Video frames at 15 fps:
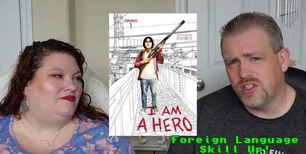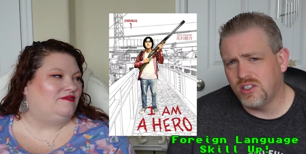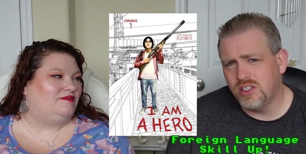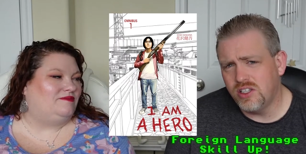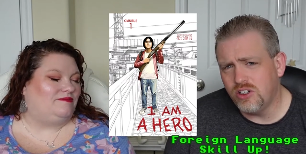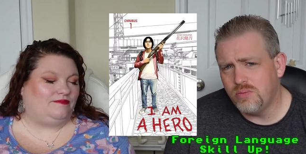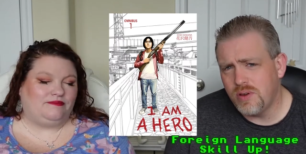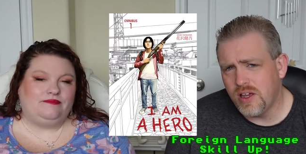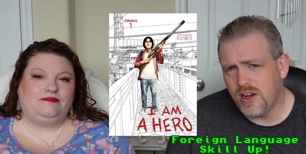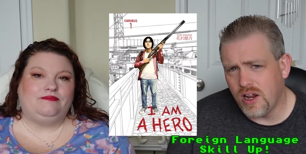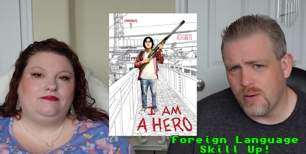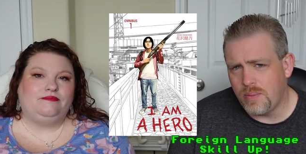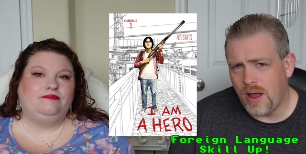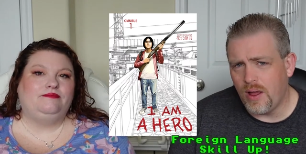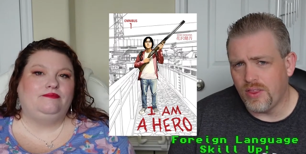Speaker 1: a little bit
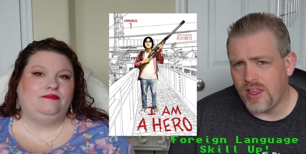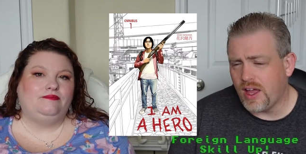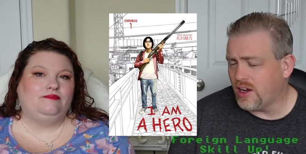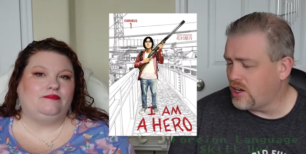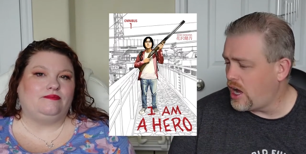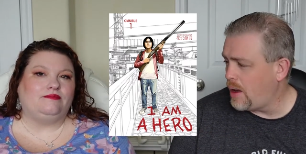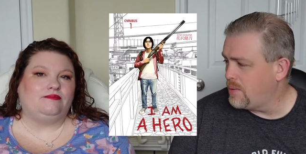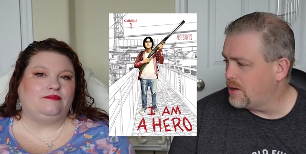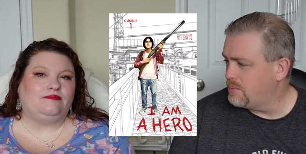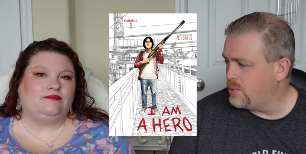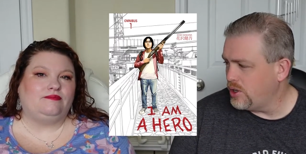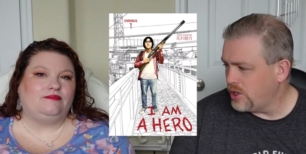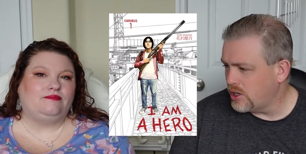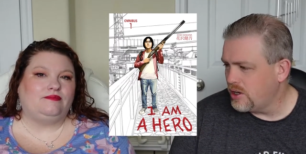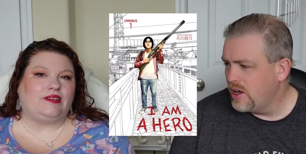about that comic mm,
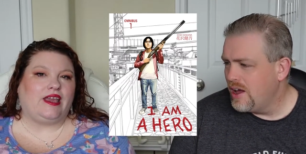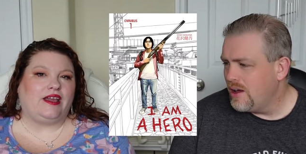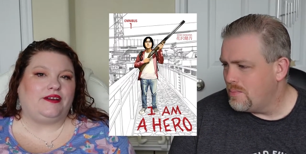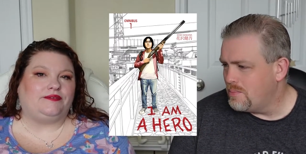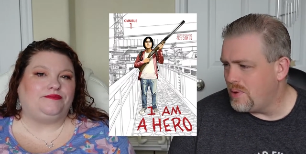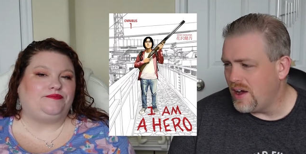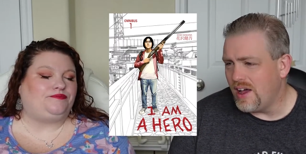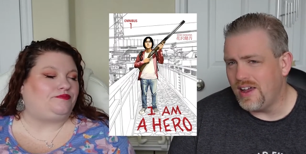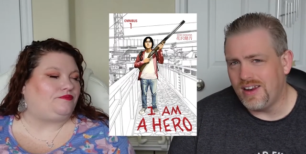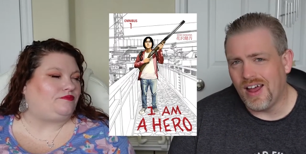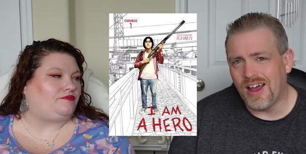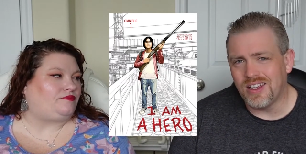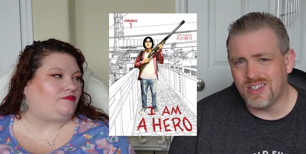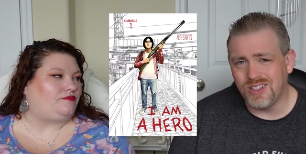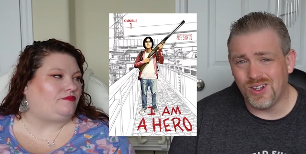book, yeah. but
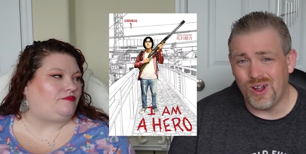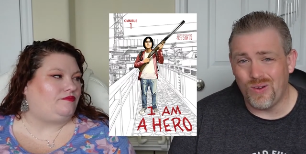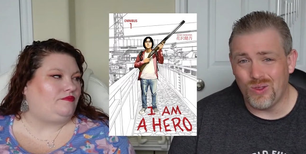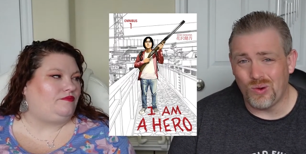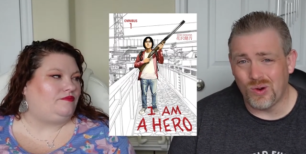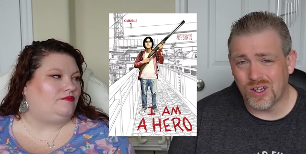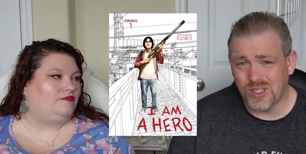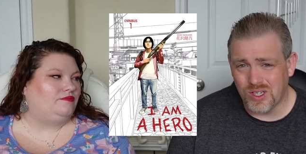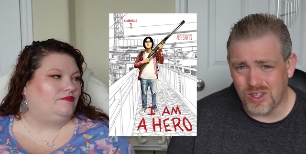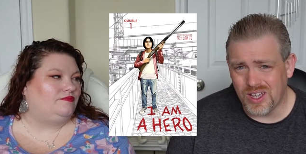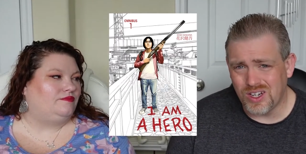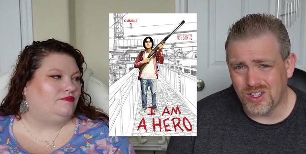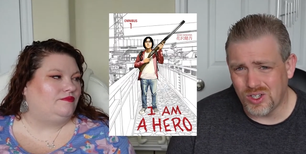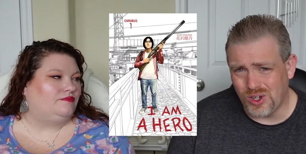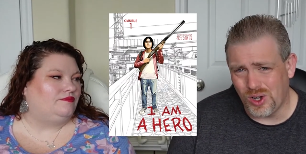I still have the rest of
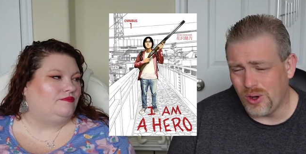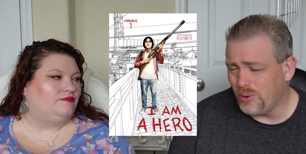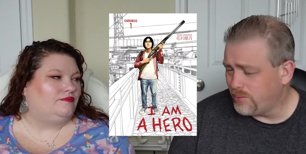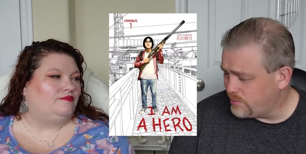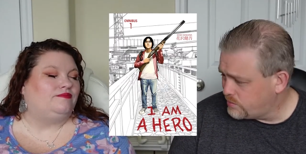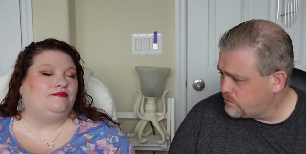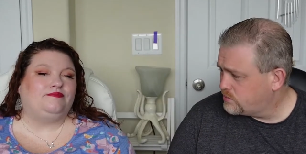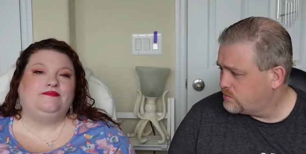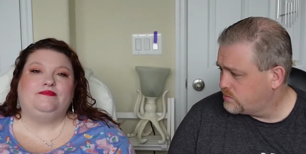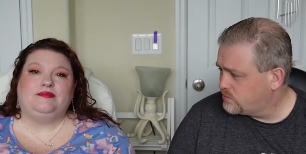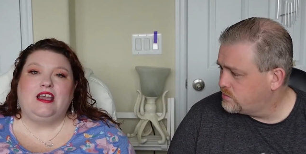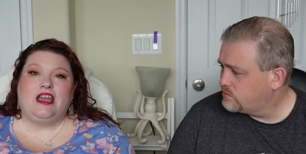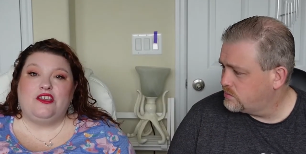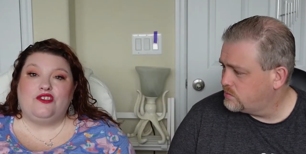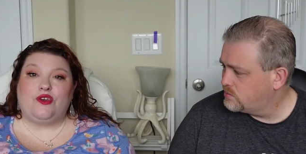that to go.
Speaker 2: Mm.
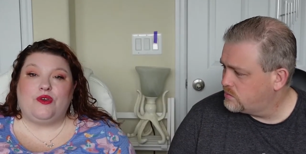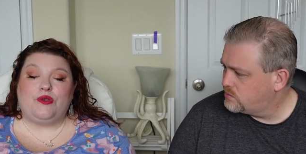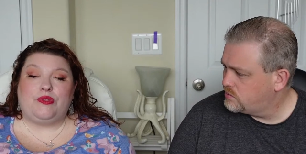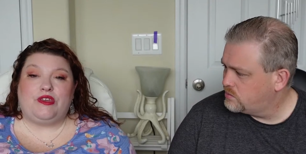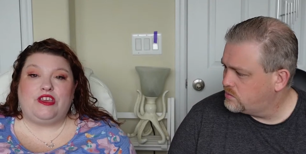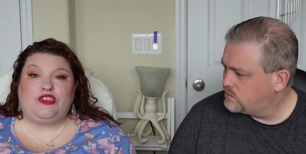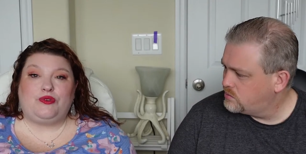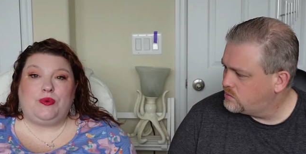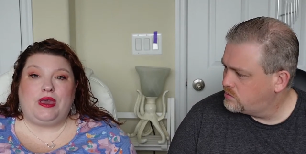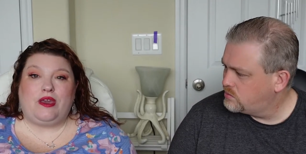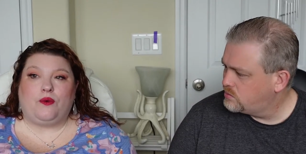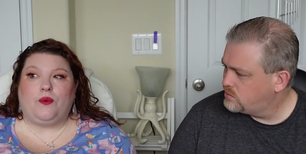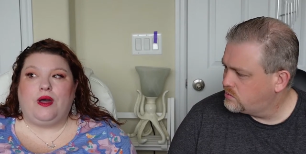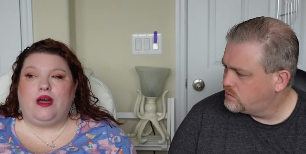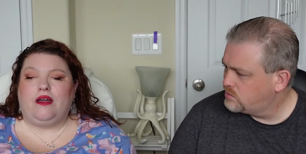So this week,
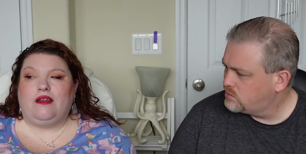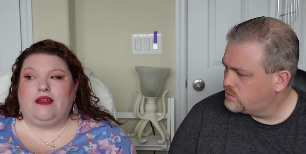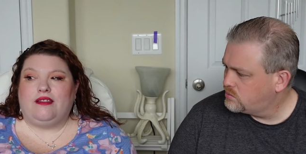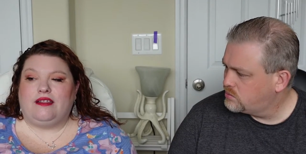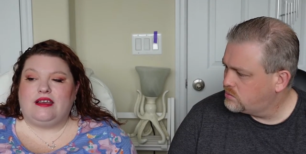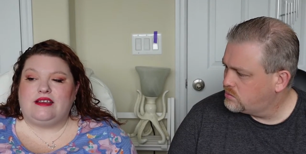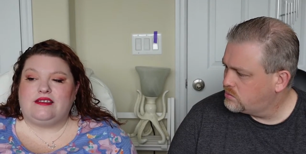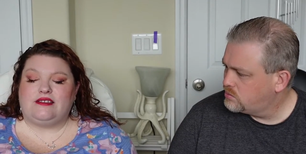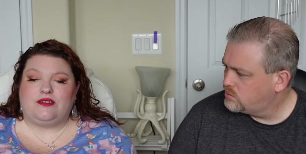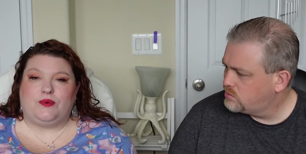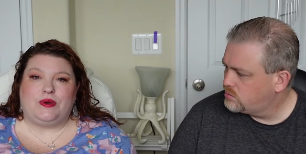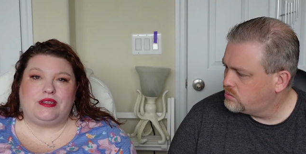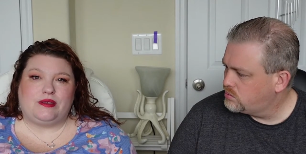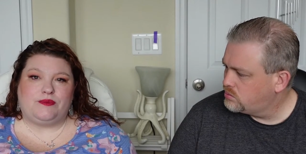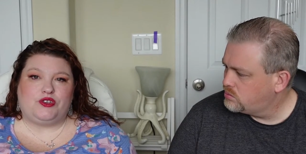well, at least the
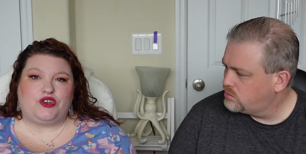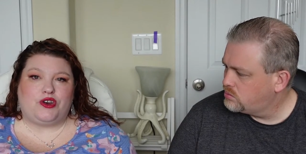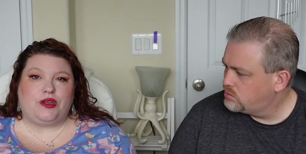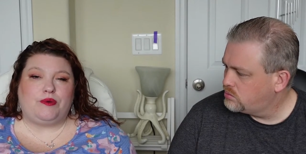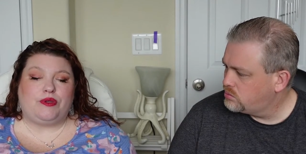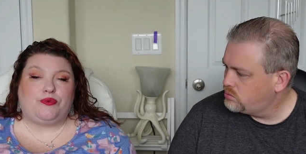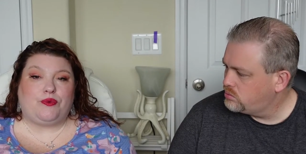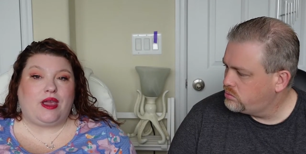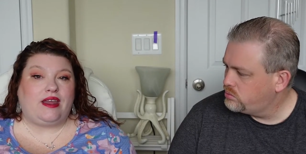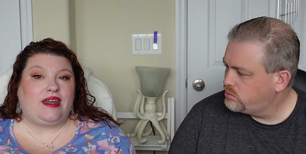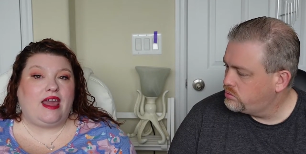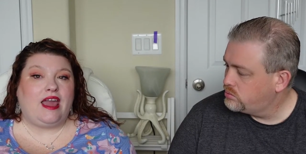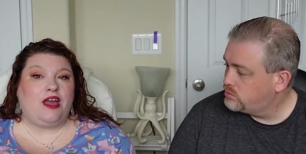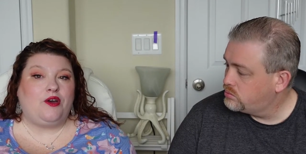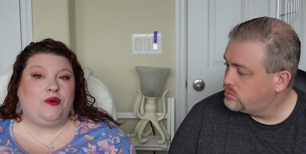ones I'm starting with right
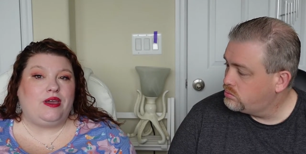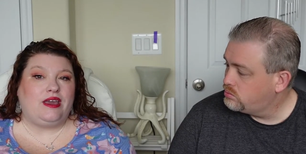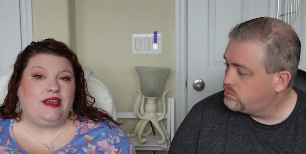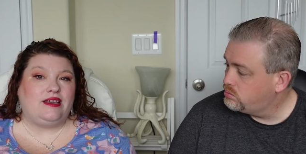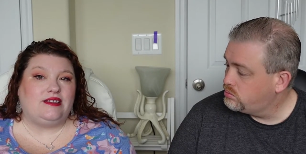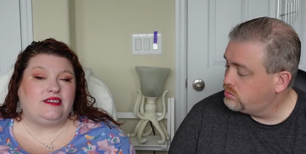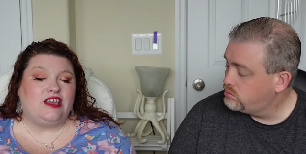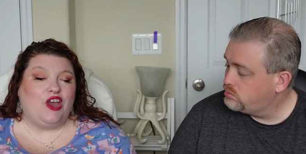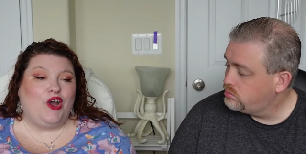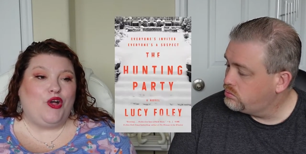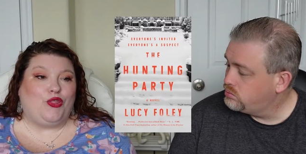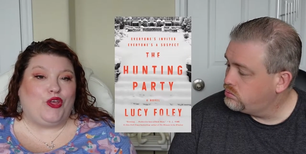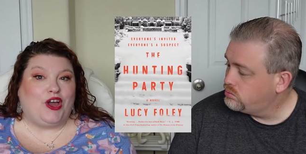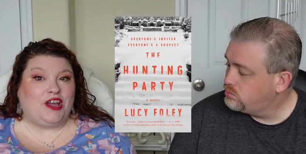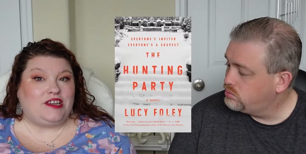now is
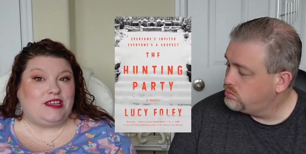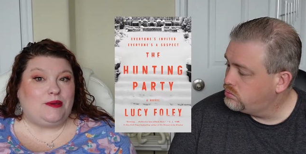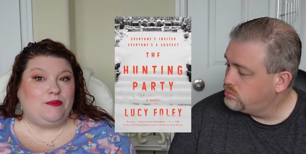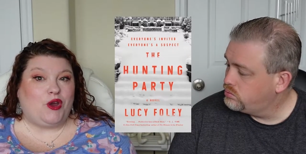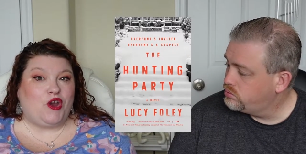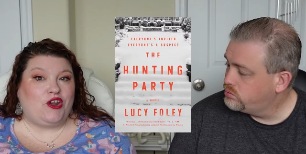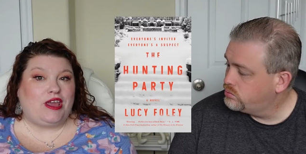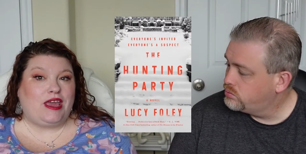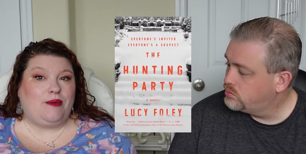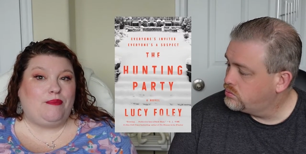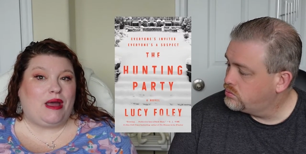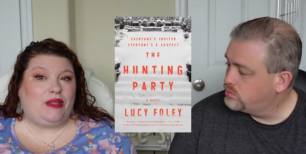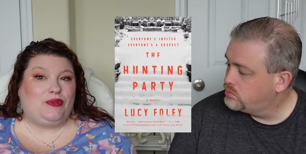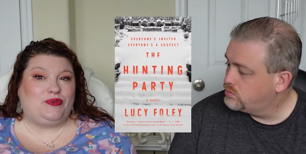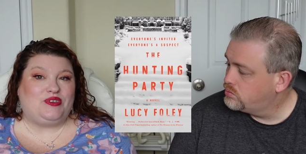The Hunting Party
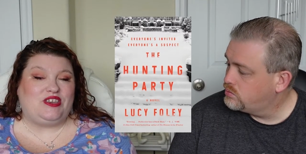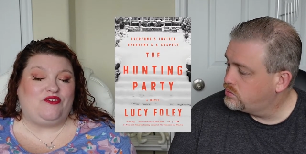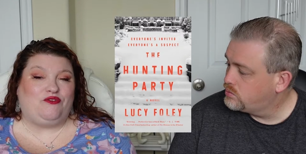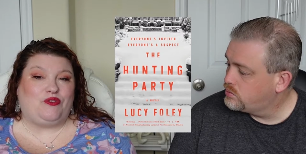by Lucy